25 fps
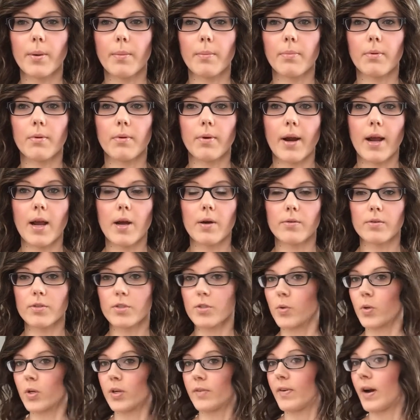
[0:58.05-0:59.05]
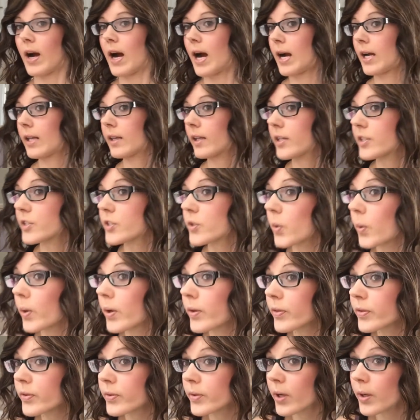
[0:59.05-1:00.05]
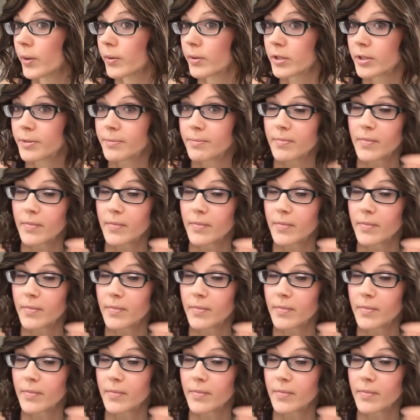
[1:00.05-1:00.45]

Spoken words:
brown sort of highlights going throughout.